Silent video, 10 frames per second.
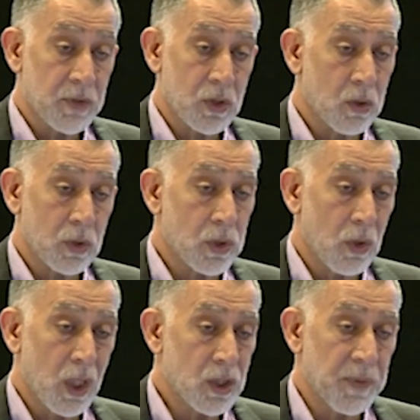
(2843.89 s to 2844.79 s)
So
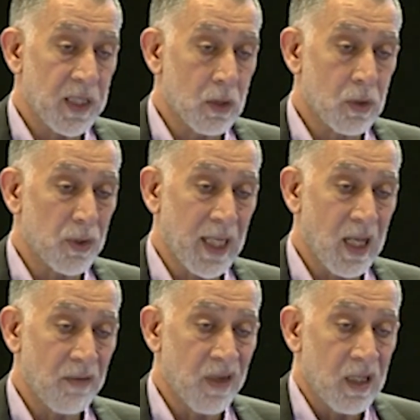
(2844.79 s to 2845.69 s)
hospitals don't
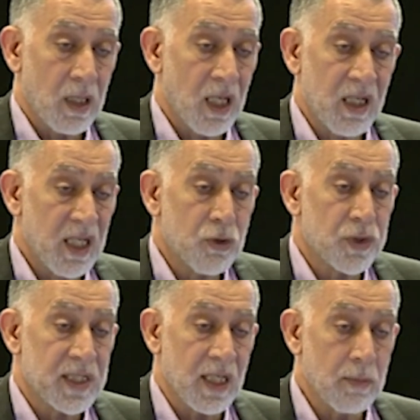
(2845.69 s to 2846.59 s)
have any
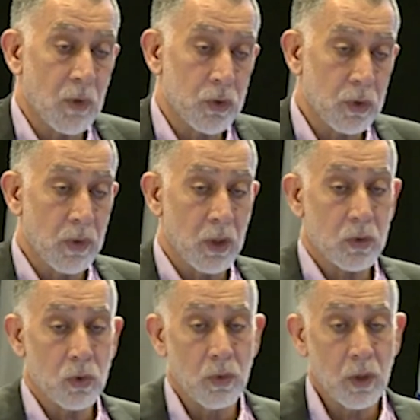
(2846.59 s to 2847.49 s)
interest anymore to
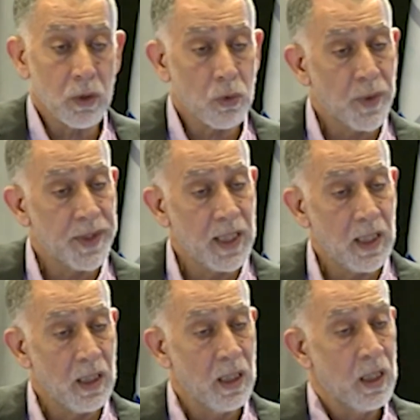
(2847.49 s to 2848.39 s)
work with
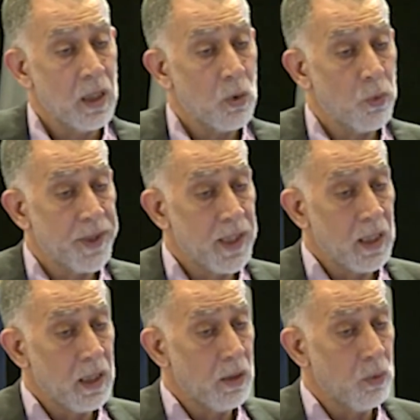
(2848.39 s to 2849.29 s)
the
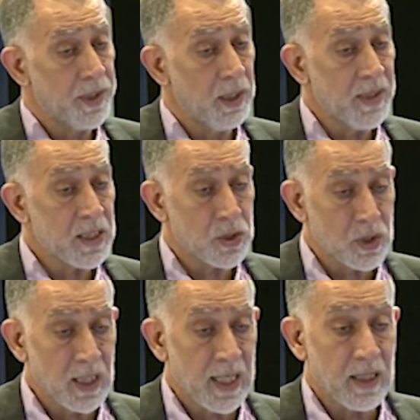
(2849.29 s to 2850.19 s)

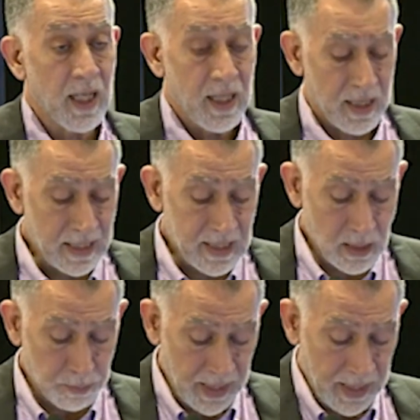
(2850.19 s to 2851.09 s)
ministry, and that
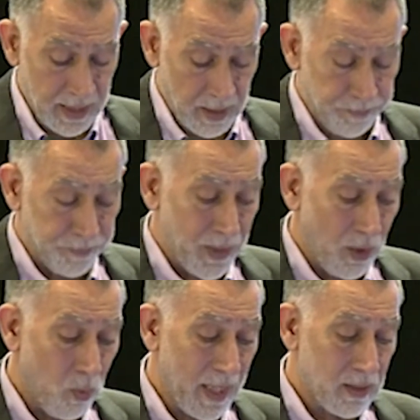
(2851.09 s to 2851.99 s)
explains
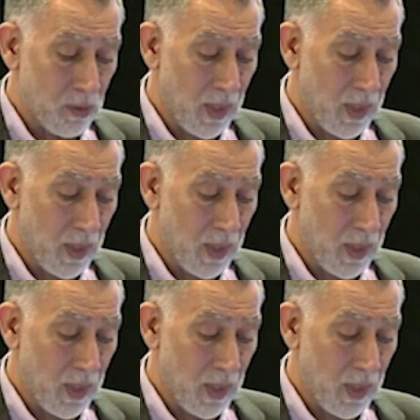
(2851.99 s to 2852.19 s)
what